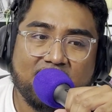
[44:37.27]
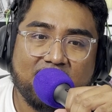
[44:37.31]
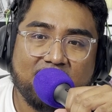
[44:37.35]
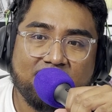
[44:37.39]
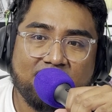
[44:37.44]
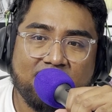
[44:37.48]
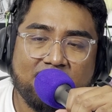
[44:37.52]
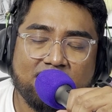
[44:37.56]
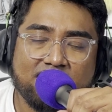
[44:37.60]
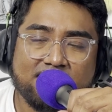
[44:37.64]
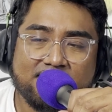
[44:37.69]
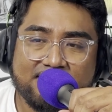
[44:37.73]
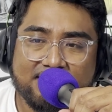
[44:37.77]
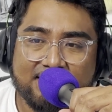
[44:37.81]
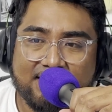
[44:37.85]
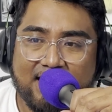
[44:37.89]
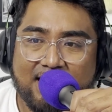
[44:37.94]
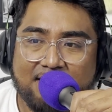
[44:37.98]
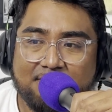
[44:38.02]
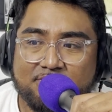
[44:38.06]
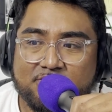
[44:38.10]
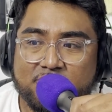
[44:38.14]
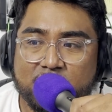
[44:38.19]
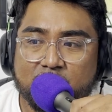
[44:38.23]
When was it?
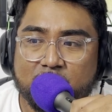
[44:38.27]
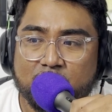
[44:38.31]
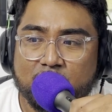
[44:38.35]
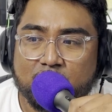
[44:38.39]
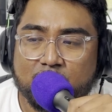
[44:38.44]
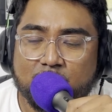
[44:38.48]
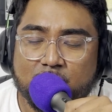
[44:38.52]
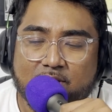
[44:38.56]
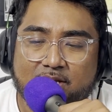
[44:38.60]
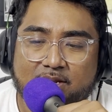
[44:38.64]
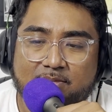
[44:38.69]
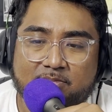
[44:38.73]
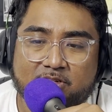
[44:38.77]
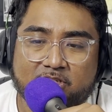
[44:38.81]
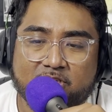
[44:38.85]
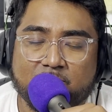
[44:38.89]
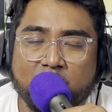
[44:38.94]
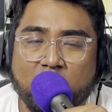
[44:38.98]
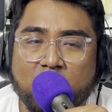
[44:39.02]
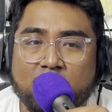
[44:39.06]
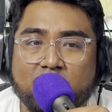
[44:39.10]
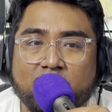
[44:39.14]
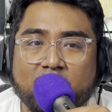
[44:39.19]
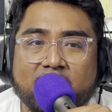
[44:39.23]
Game two, when
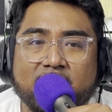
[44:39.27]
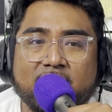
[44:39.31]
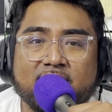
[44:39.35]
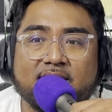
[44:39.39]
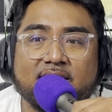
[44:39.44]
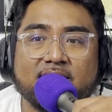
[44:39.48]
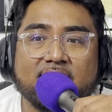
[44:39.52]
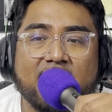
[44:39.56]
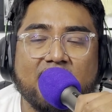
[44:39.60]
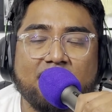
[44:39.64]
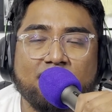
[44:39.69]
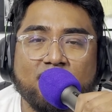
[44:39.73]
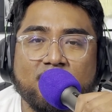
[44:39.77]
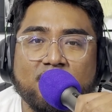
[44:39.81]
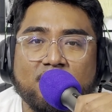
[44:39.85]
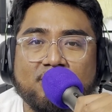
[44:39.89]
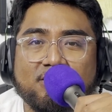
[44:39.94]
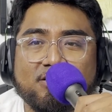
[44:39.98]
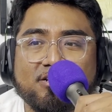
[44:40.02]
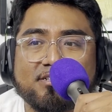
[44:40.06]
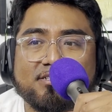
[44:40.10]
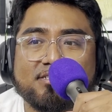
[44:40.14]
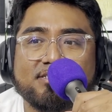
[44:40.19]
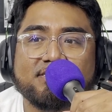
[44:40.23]
Jamal Murray hit the game winner
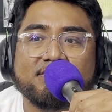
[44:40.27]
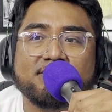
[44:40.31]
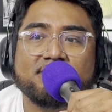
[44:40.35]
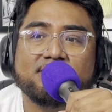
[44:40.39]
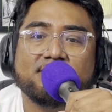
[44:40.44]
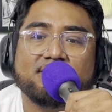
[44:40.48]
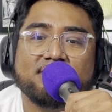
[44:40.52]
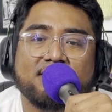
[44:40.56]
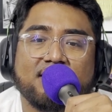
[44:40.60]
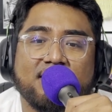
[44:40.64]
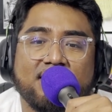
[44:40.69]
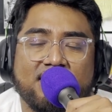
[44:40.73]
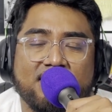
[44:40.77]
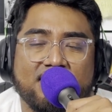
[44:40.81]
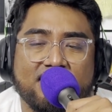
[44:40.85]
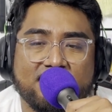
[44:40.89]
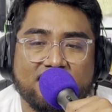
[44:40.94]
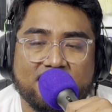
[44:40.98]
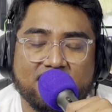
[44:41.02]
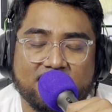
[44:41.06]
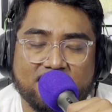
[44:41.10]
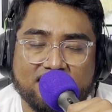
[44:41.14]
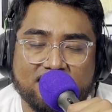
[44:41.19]
on us, and